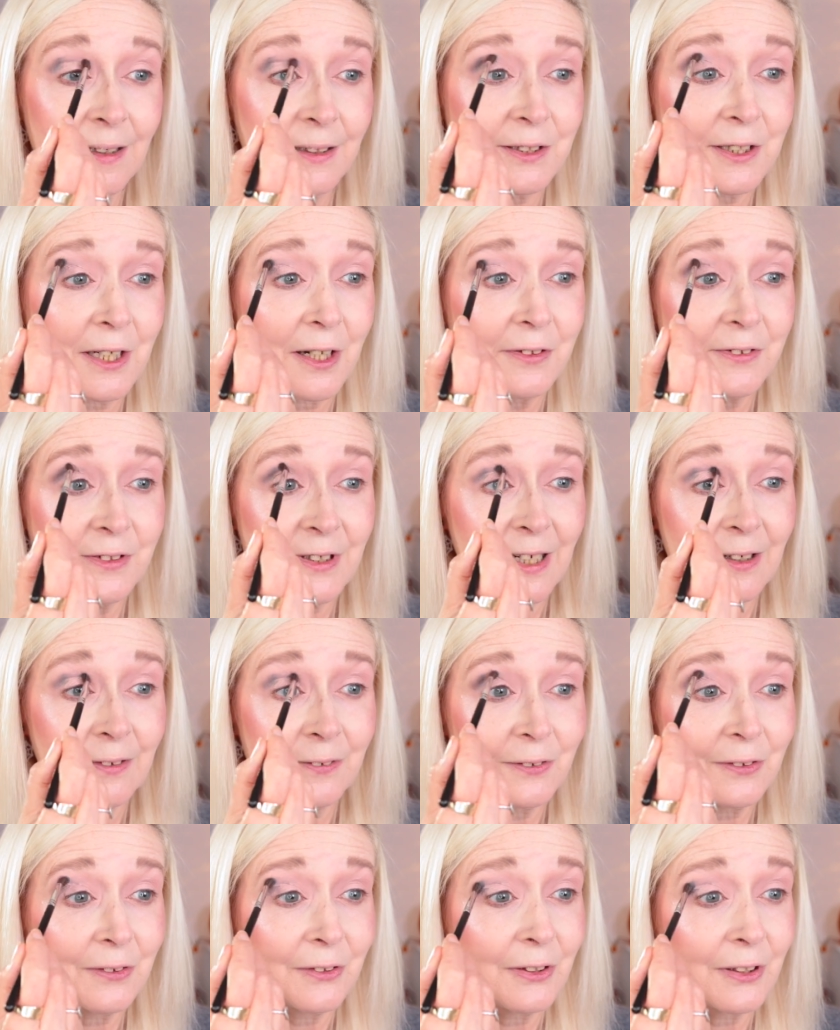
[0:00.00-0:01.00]
toned
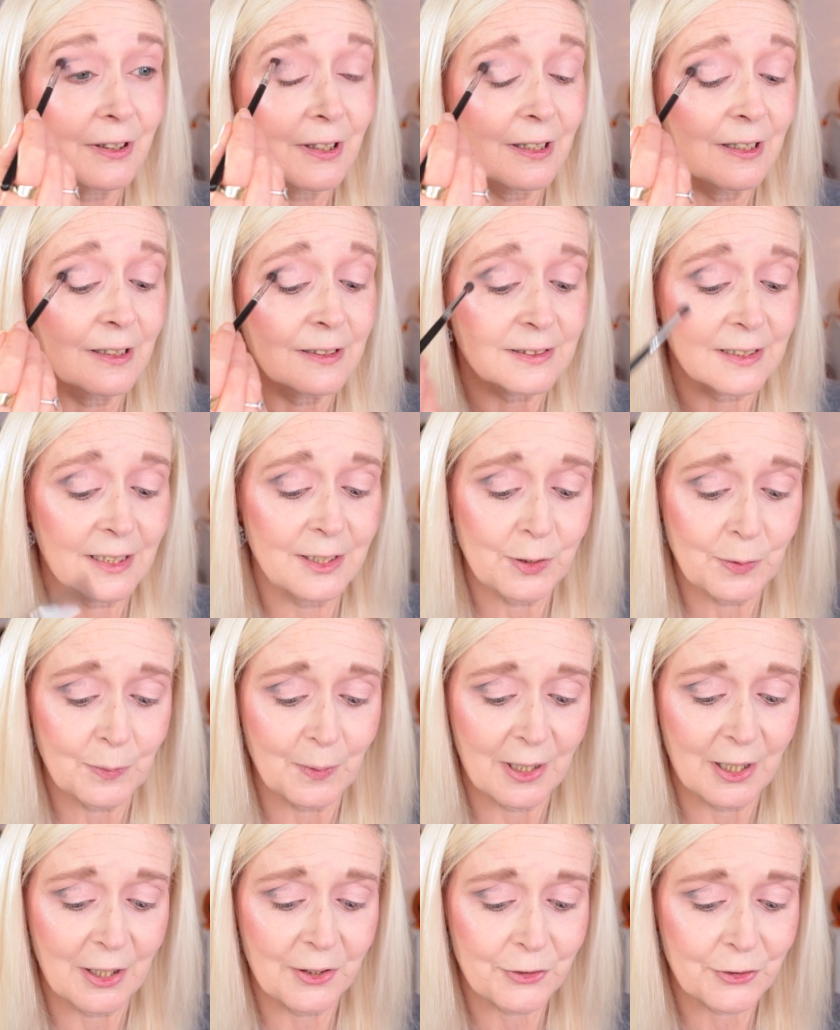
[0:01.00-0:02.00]
down look, I seem
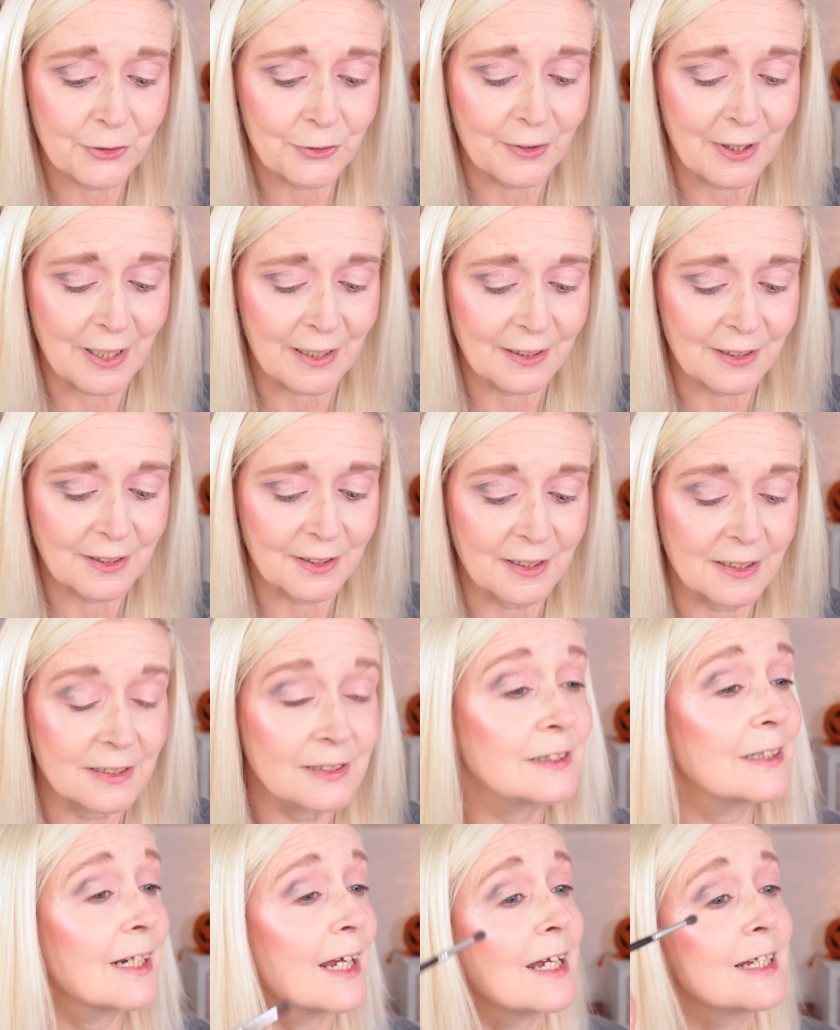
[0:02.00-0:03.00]
to attract the
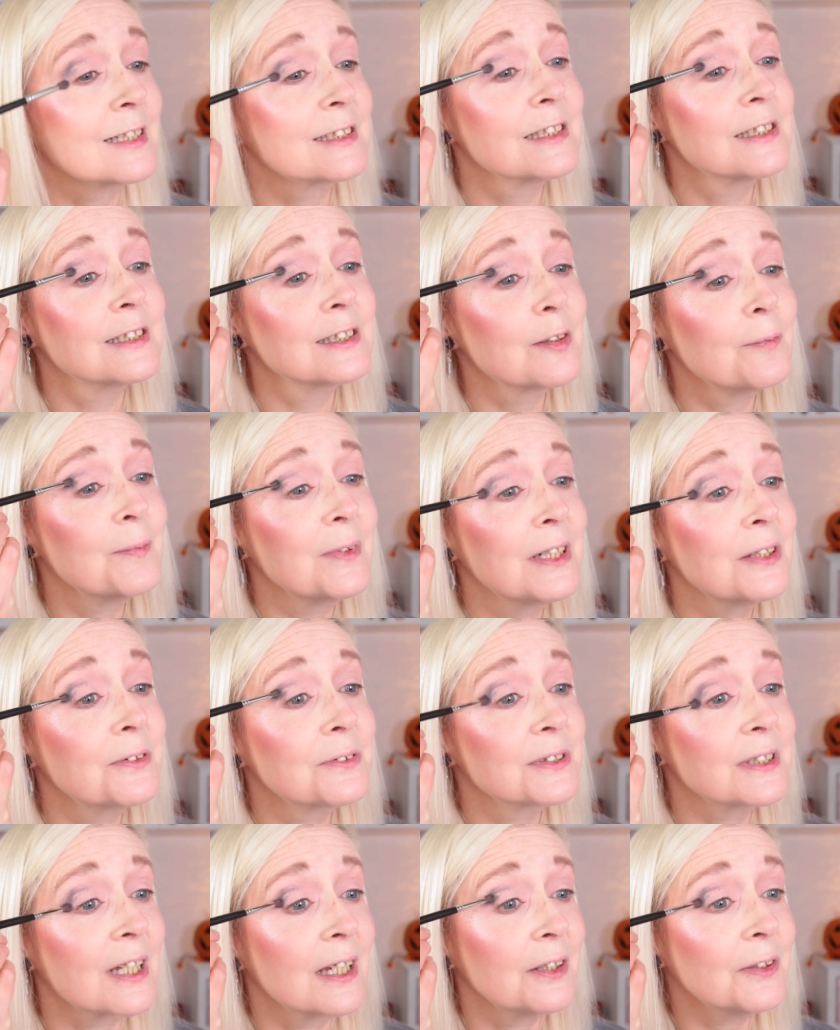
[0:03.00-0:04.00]
stares, and somebody will
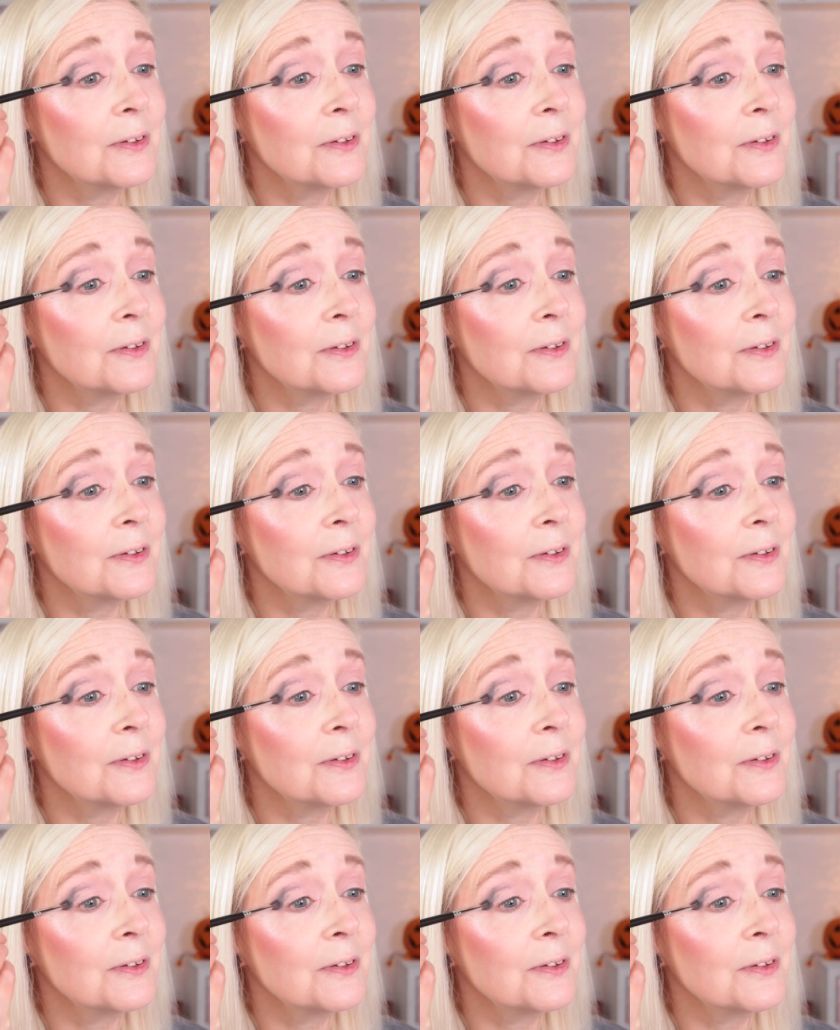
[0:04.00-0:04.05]
say,